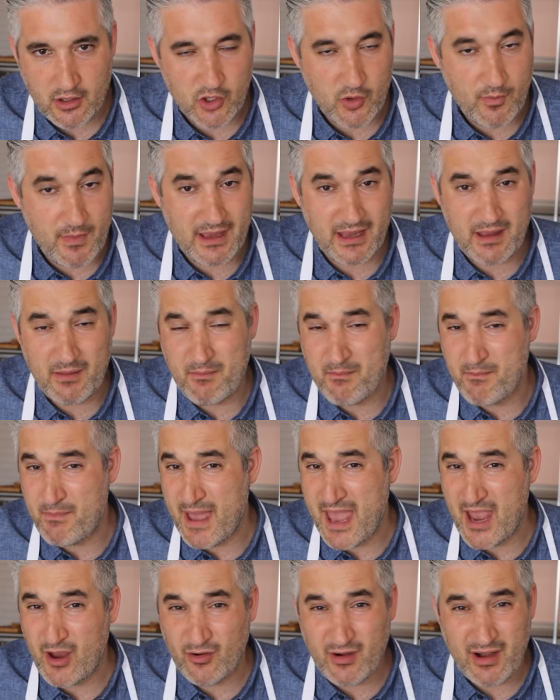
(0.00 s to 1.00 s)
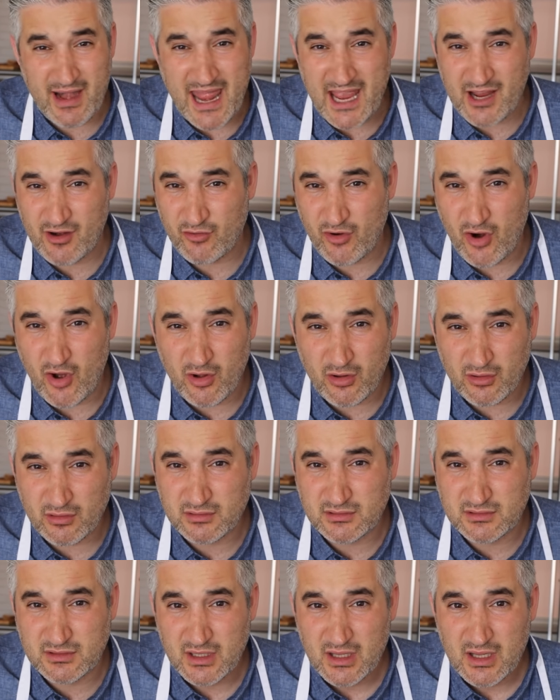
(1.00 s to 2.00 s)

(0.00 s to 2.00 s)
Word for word: Are you making bacon and egg rolls?